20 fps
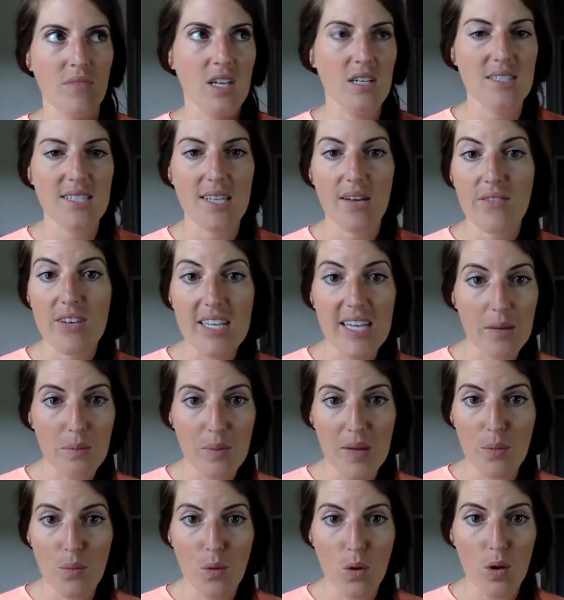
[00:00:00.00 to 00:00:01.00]
78
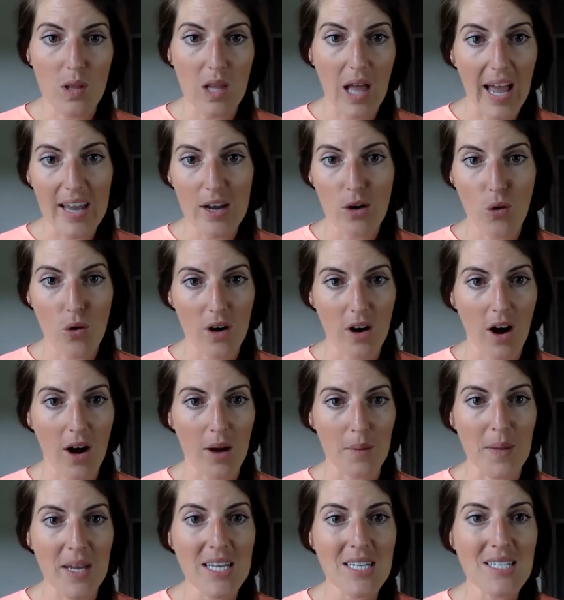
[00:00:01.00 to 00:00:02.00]
people like or
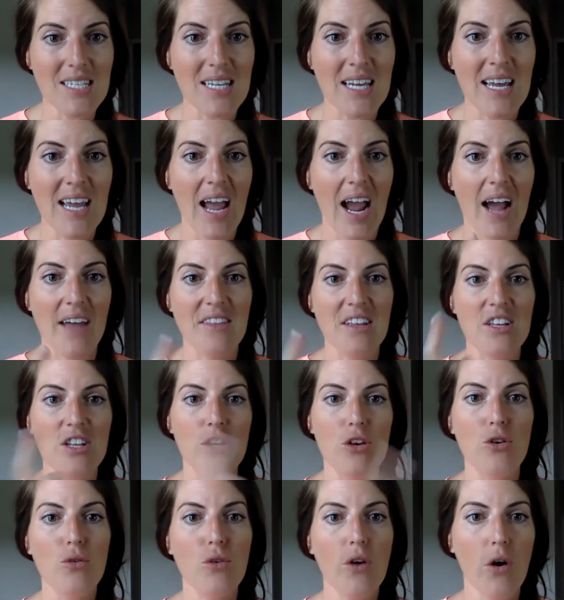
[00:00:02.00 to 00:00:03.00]
comment, and then
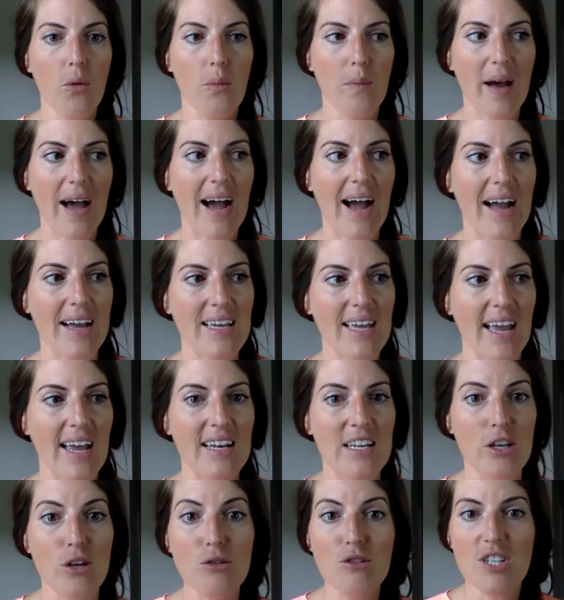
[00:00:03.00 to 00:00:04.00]
you go back and
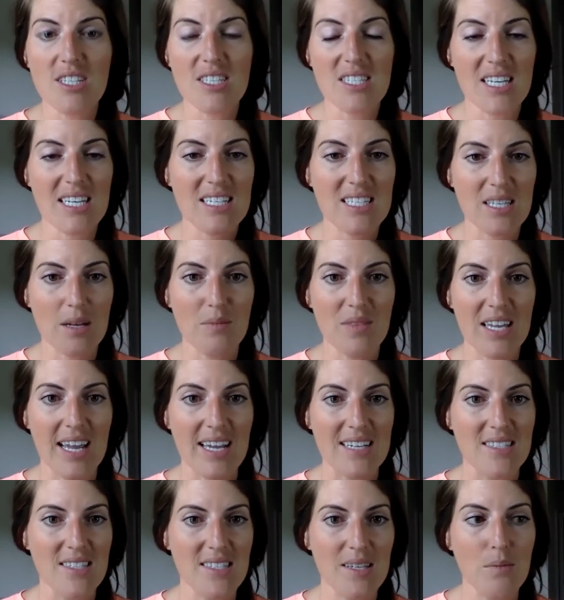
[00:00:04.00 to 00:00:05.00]
you just say something
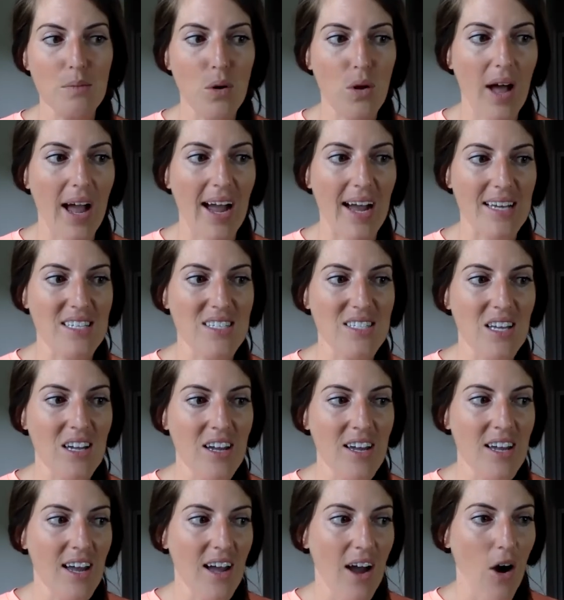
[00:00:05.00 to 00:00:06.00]
as simple as,
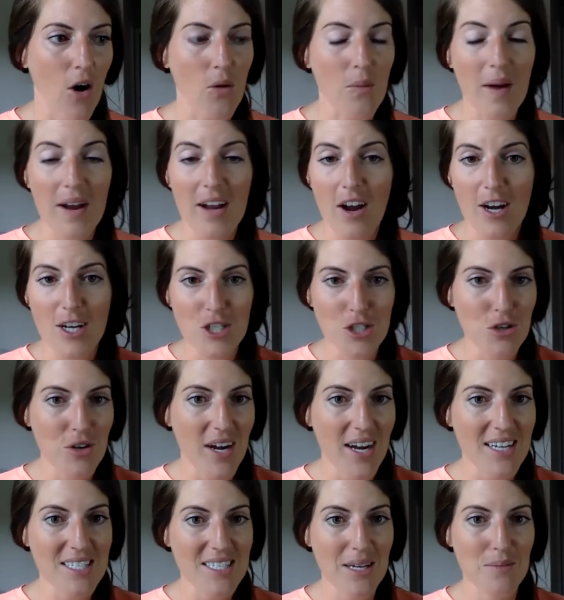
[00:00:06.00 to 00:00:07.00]
oh my gosh, you
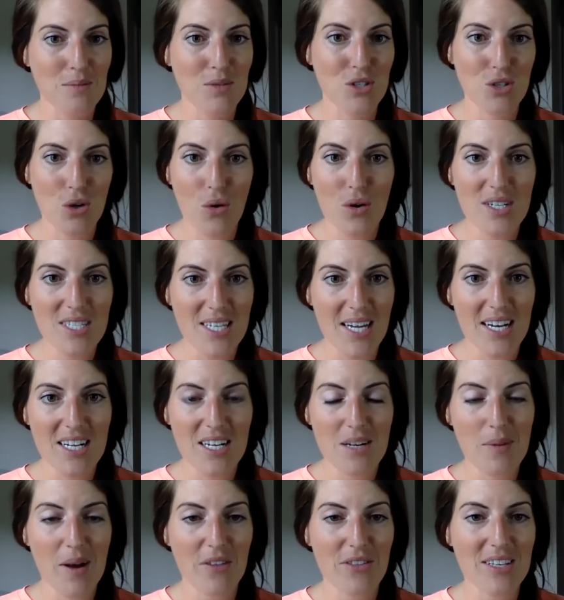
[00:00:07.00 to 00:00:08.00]
guys, I'm so excited
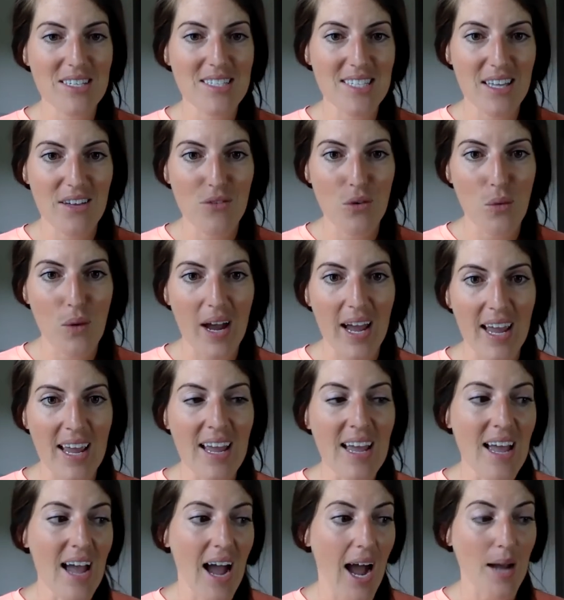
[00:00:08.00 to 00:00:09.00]
about this giveaway.
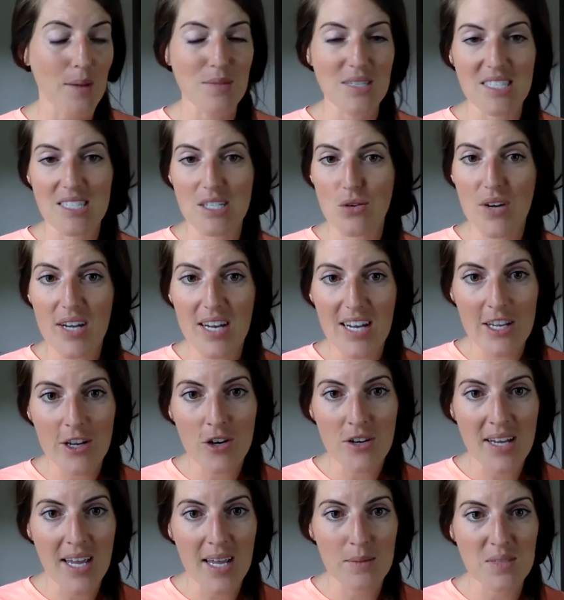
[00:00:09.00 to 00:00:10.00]
I'm still getting your
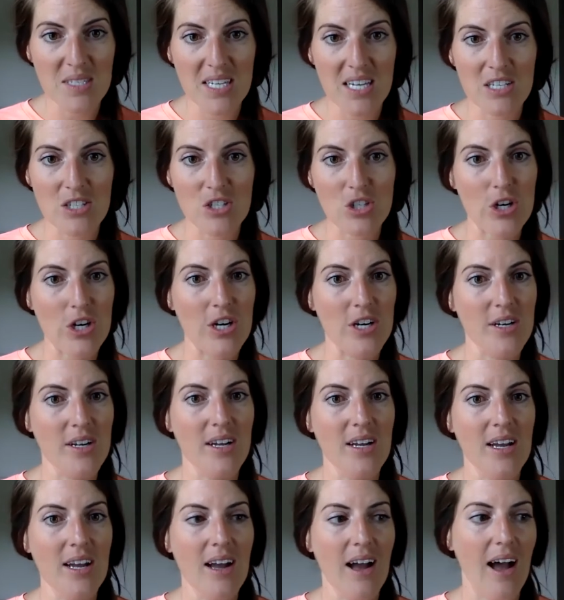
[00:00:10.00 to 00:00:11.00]
names entered.
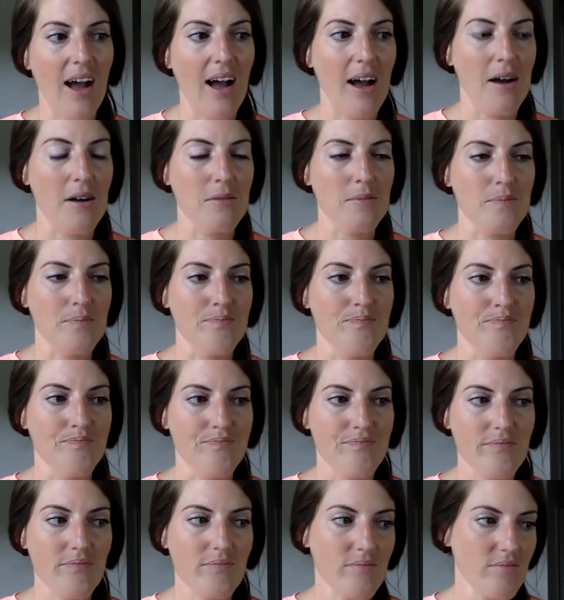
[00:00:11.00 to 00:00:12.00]
Let
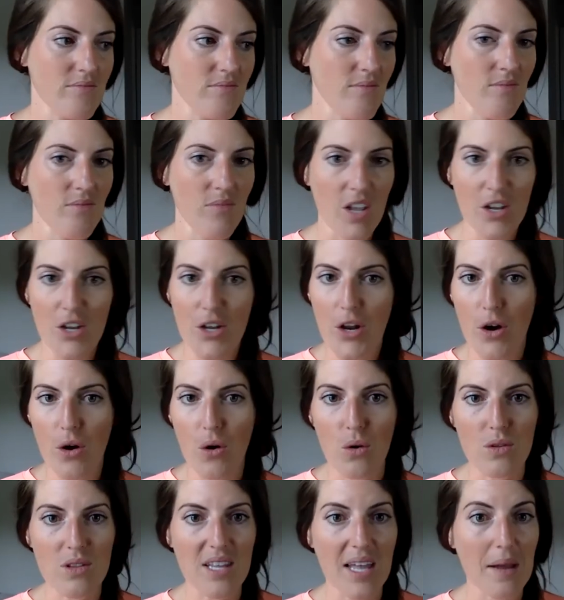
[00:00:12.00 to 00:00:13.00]

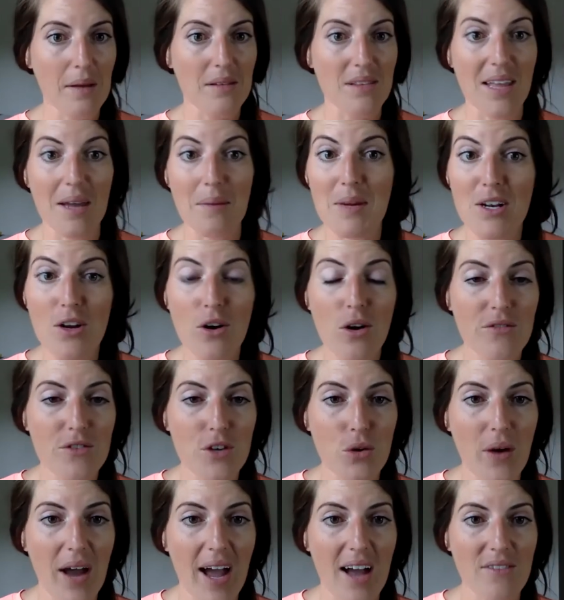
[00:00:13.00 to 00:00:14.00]
me know if
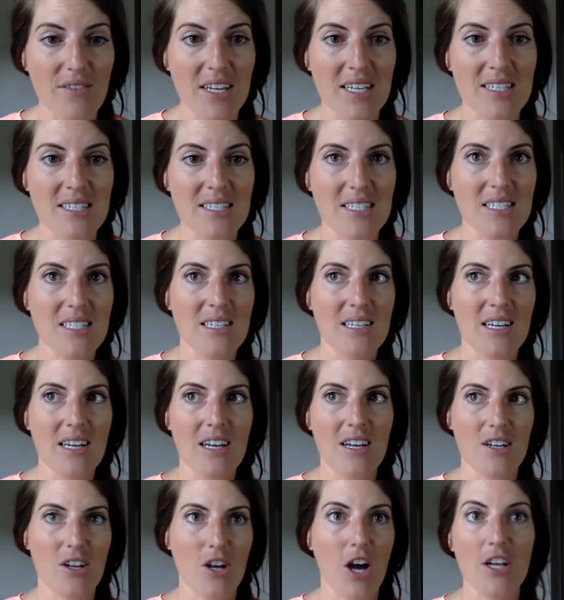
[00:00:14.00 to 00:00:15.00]
you haven't
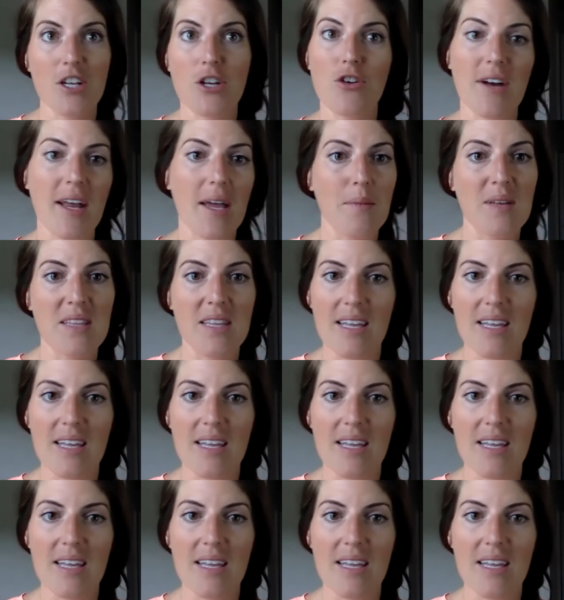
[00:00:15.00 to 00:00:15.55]
gotten your name in